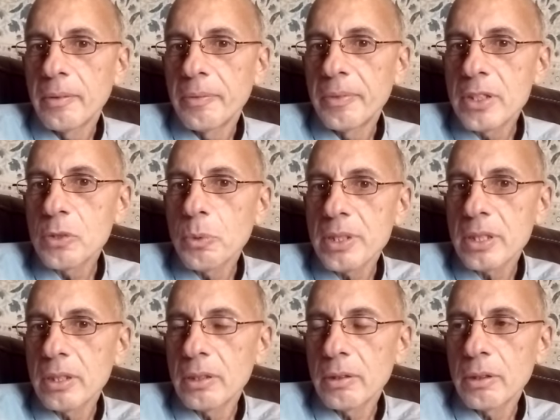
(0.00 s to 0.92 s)
This
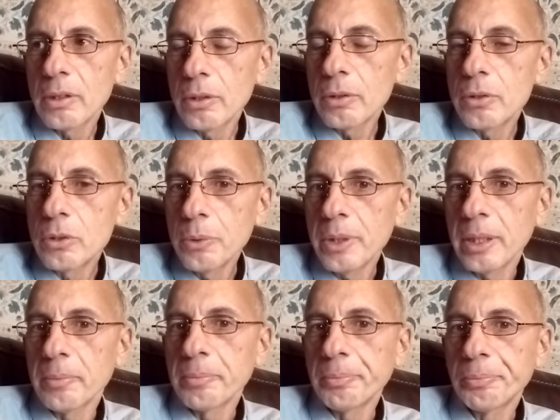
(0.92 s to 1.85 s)
wasn't her
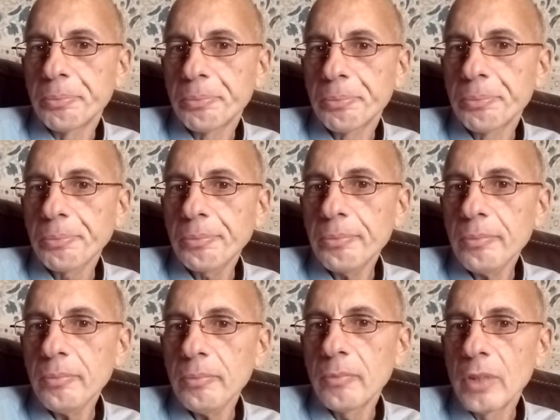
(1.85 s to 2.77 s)
doing.
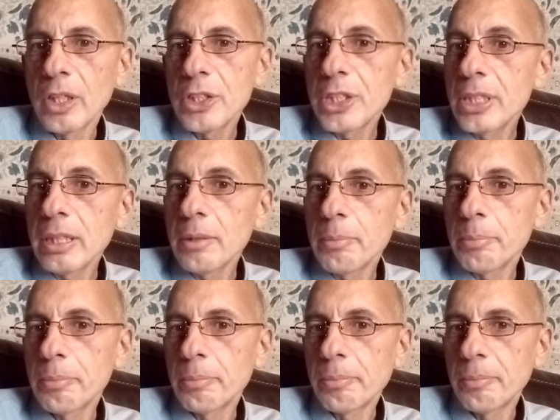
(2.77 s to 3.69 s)
She didn't
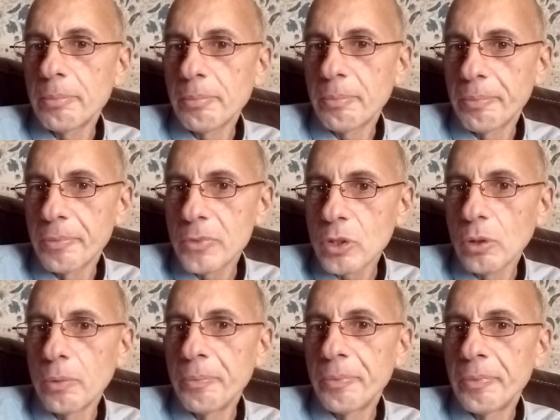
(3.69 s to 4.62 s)
so